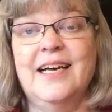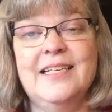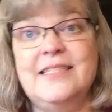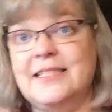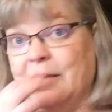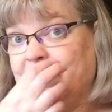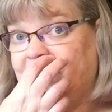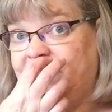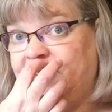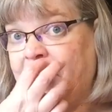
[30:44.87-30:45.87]
some
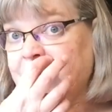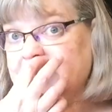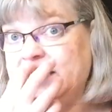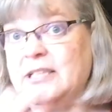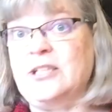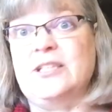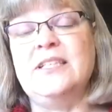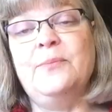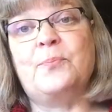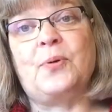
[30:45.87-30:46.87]
fairly
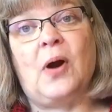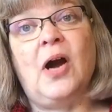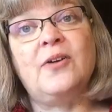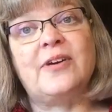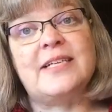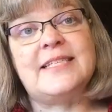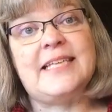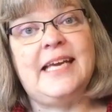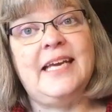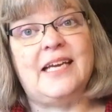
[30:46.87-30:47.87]
good progress
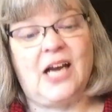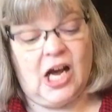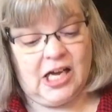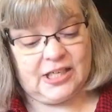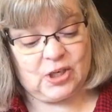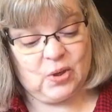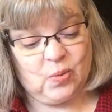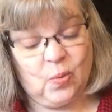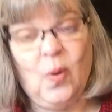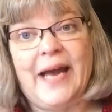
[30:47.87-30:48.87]
in on
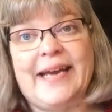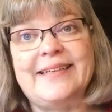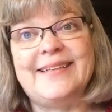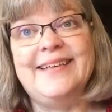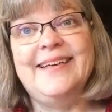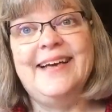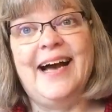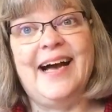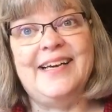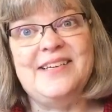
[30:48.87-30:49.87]
quite
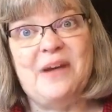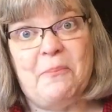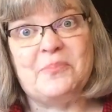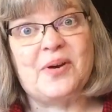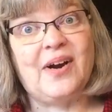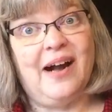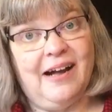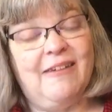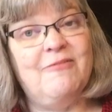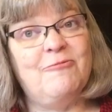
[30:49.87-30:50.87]
a number
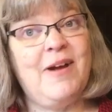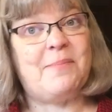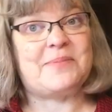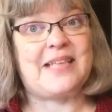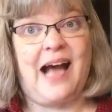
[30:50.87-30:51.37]
of WIPs.